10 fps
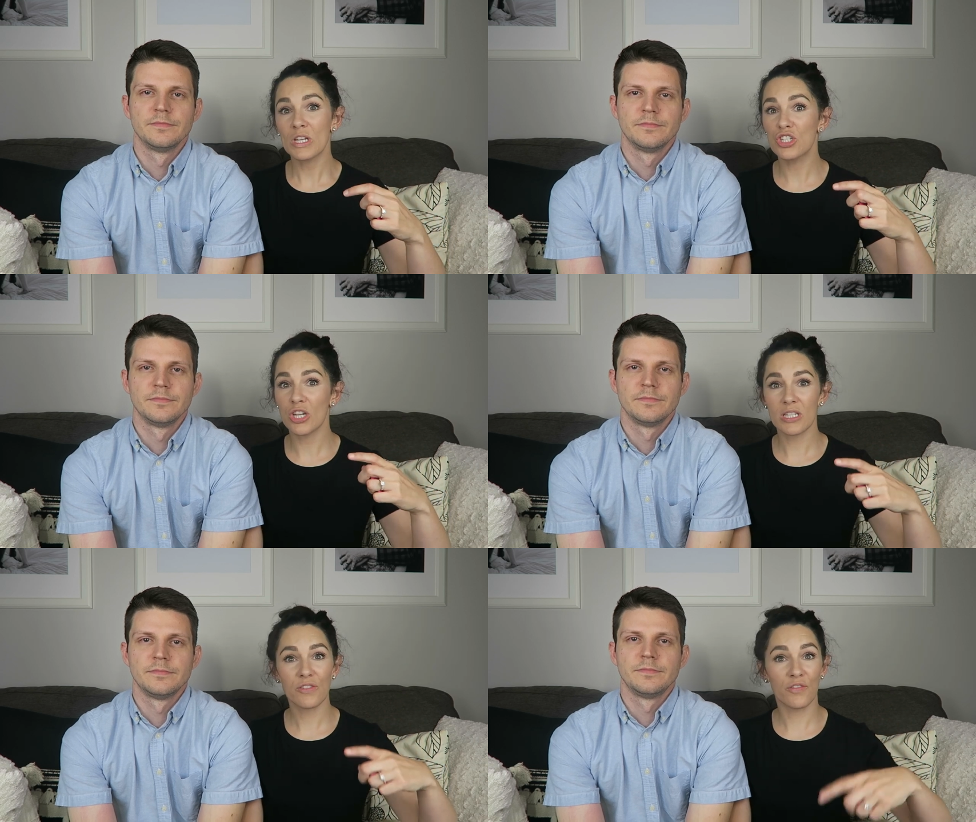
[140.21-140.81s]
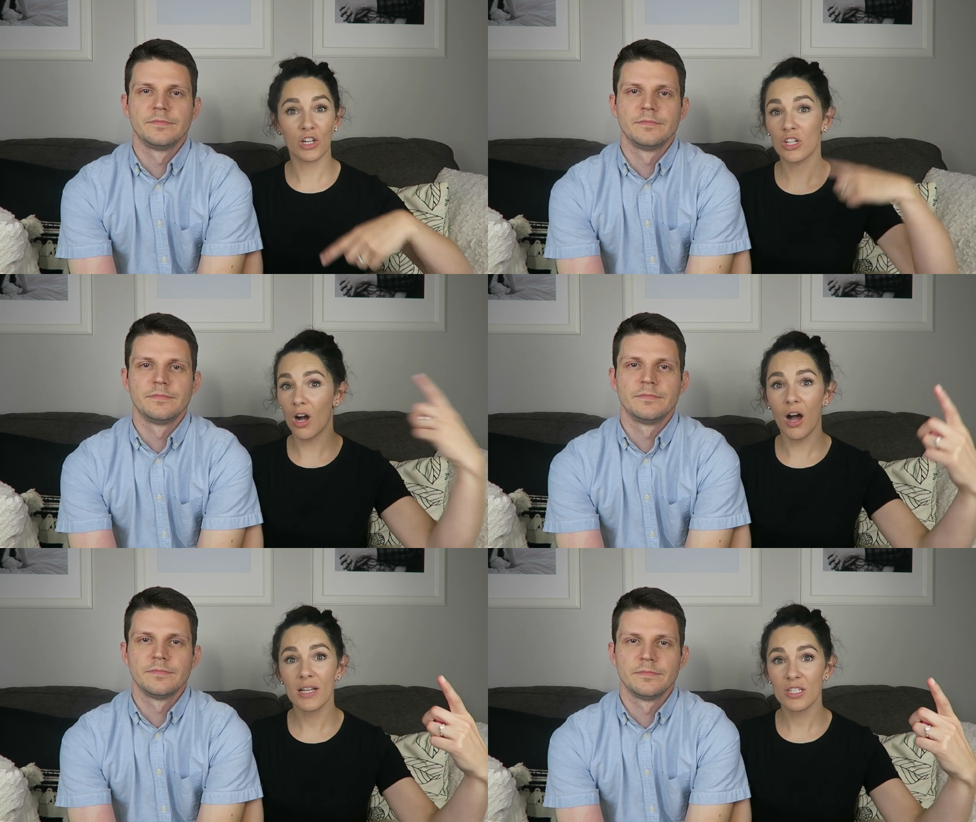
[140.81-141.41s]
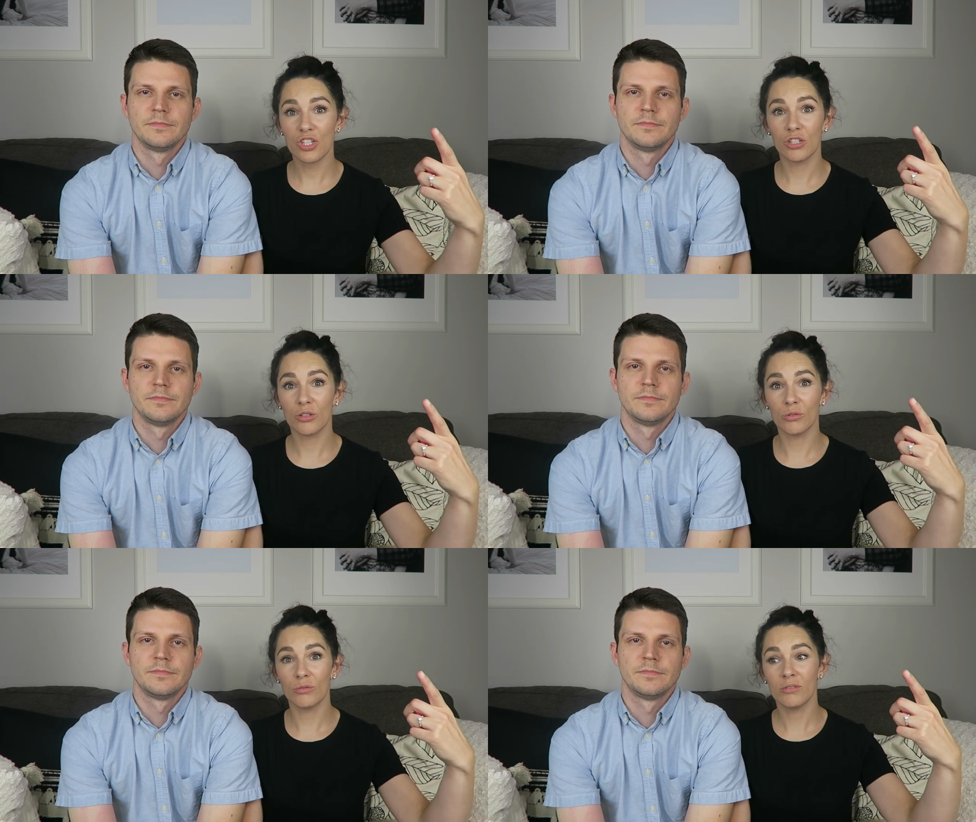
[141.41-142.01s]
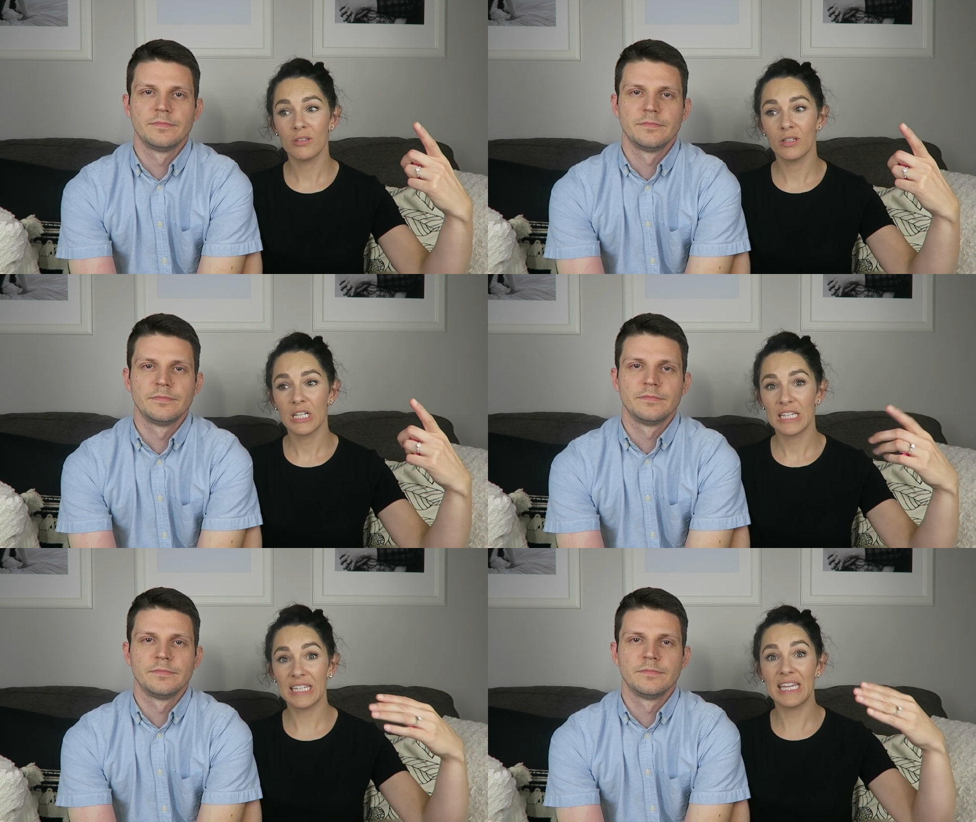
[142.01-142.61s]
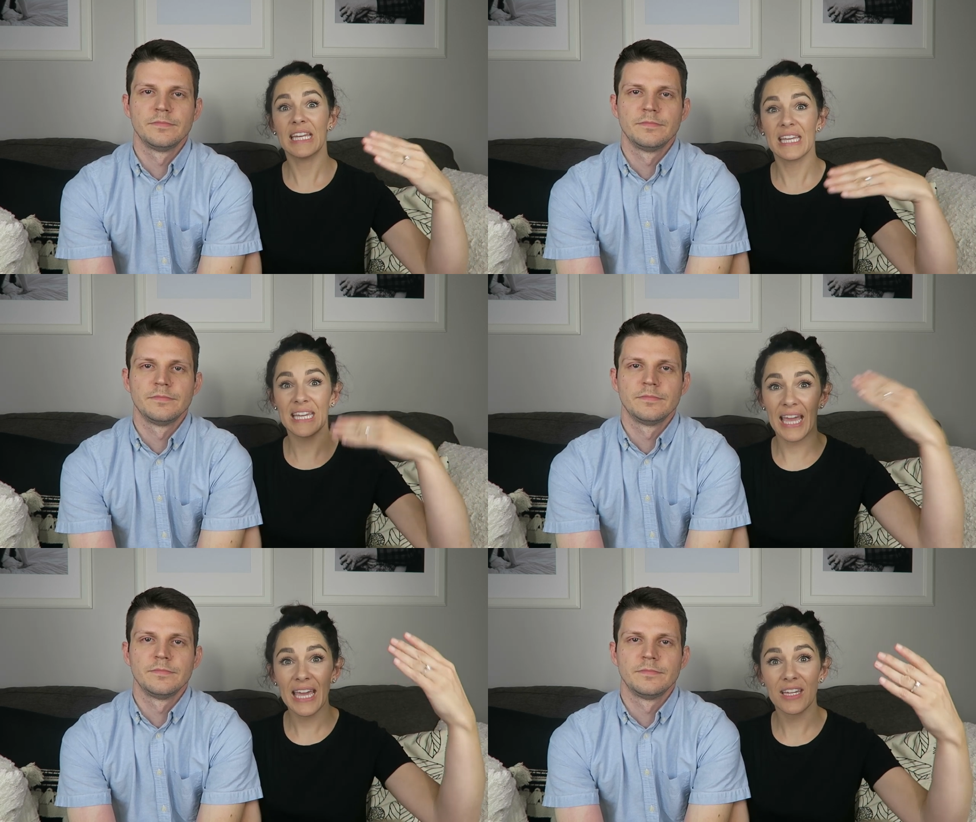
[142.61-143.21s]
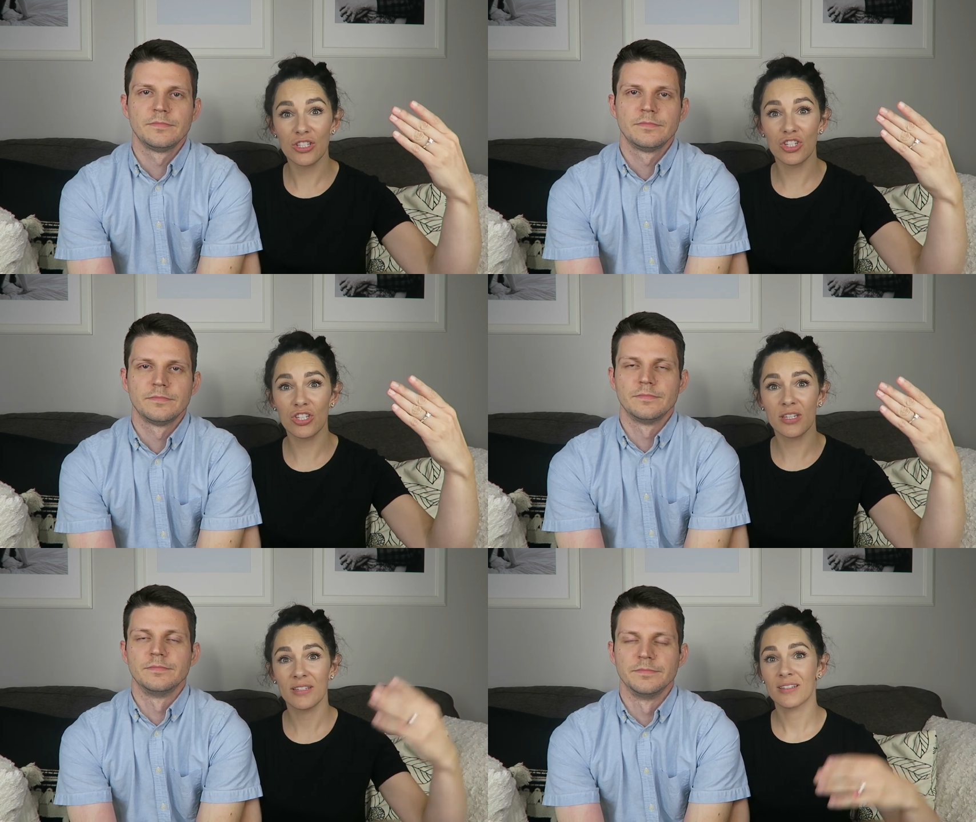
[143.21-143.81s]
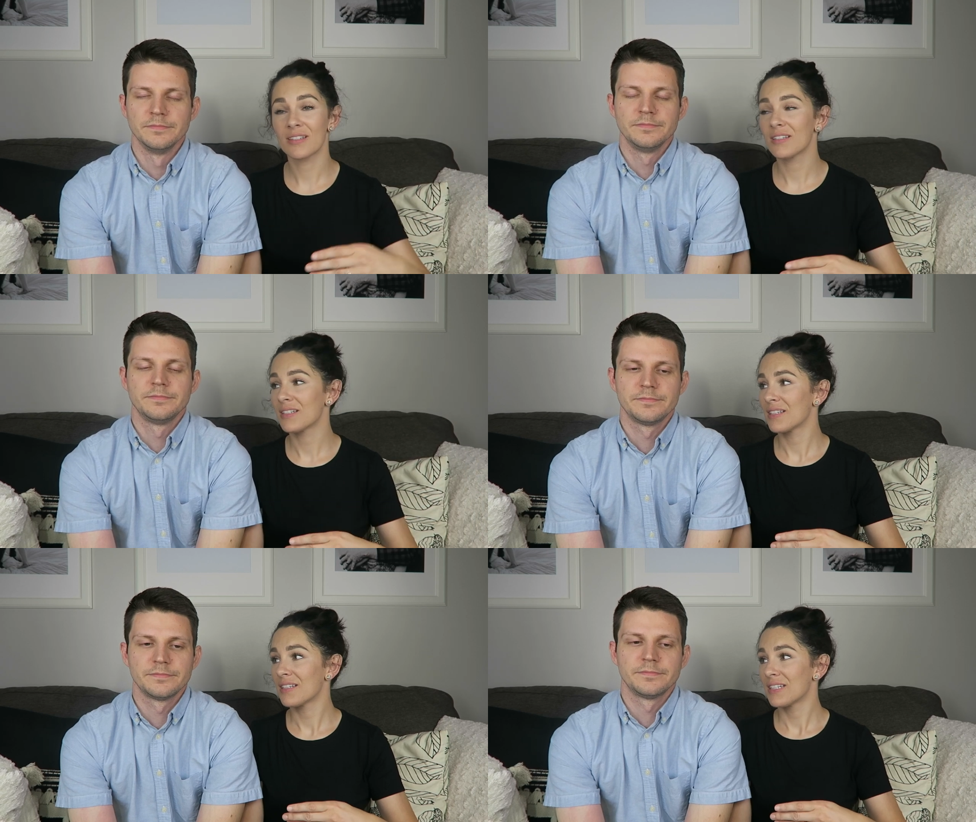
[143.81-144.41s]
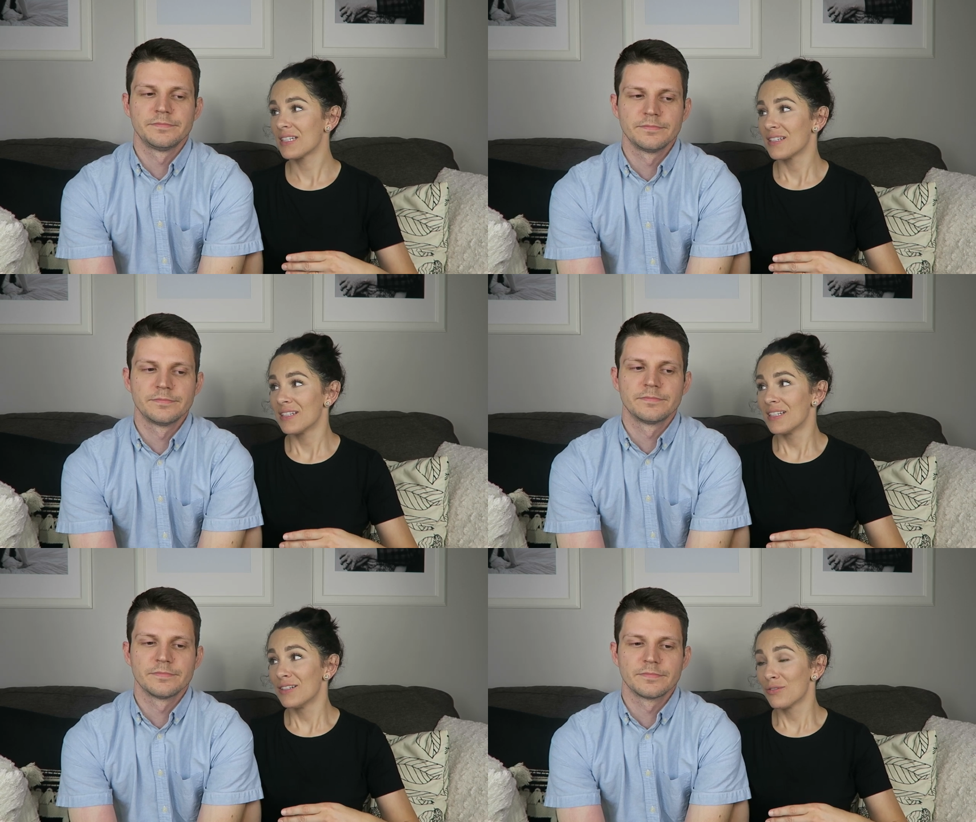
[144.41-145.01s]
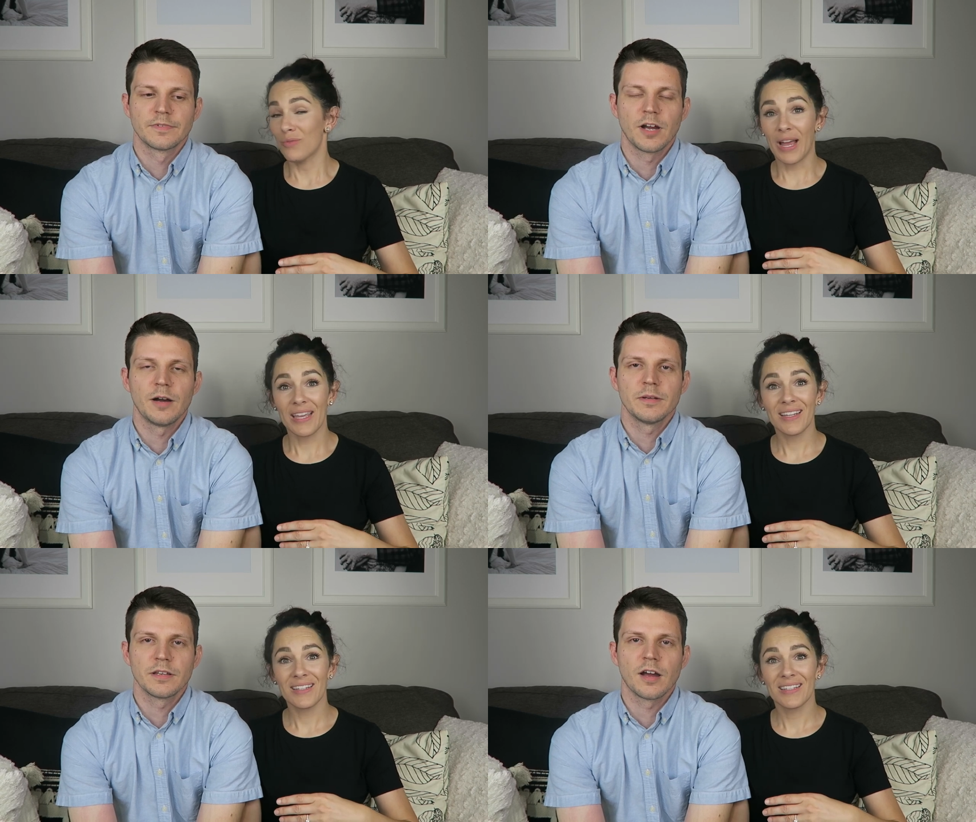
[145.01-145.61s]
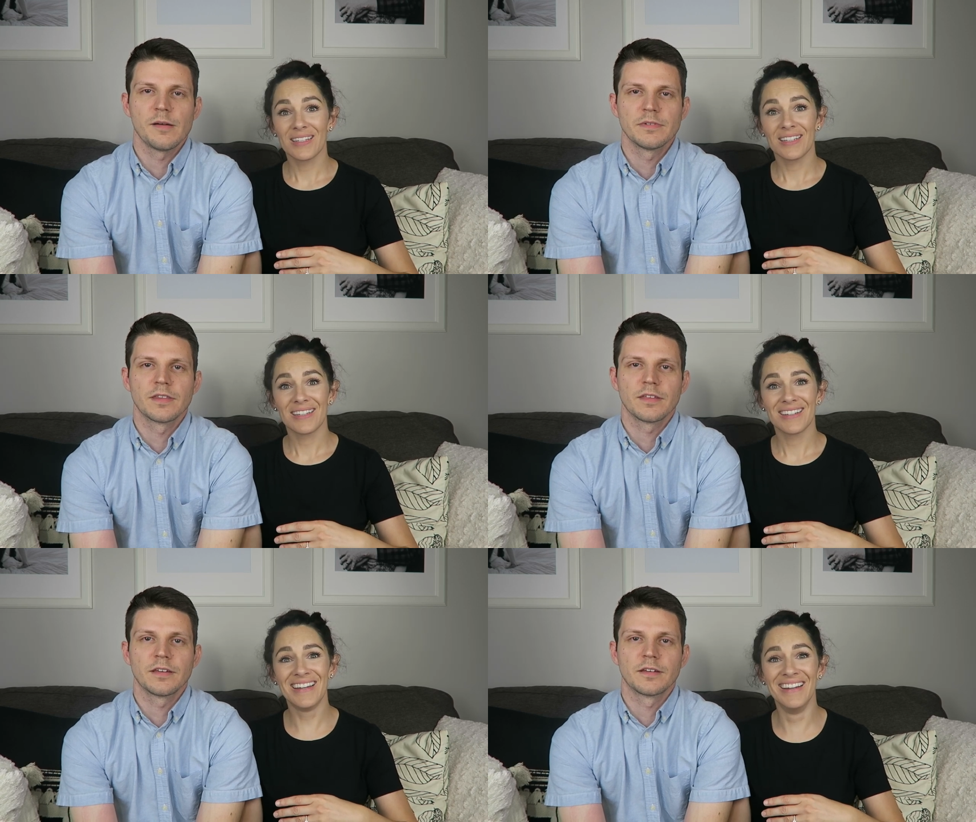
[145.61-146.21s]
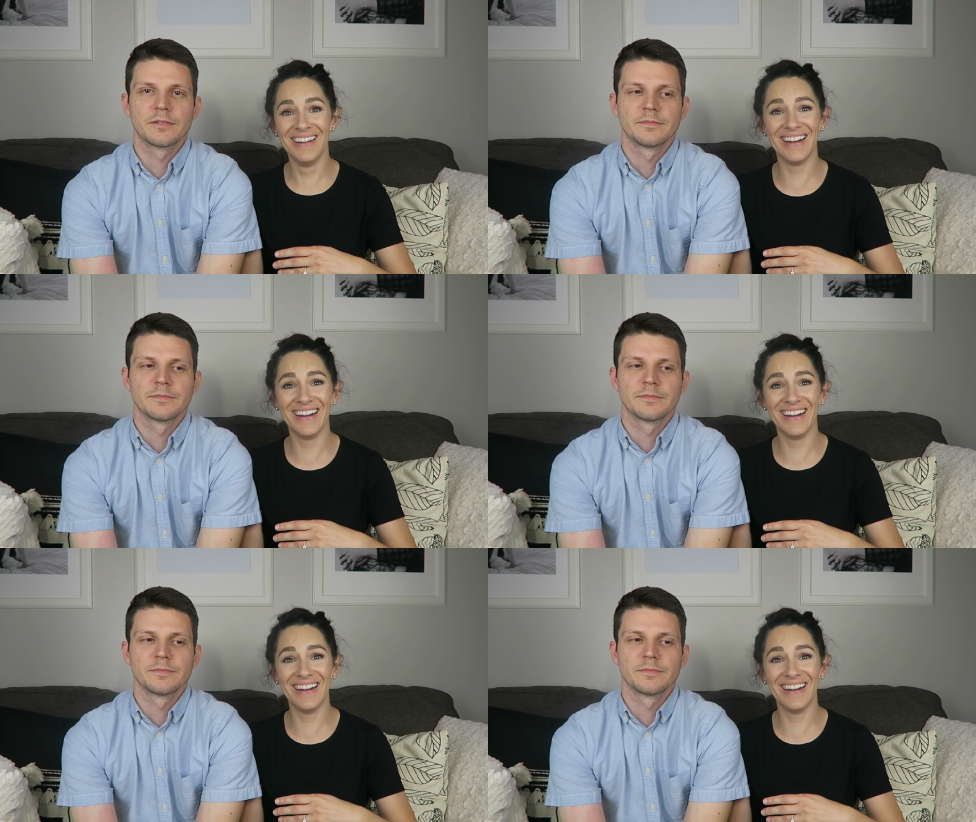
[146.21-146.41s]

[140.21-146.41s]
Speaker 1: we just forgot to get engaged. Mm -hmm right? Common,
Speaker 2: common thing.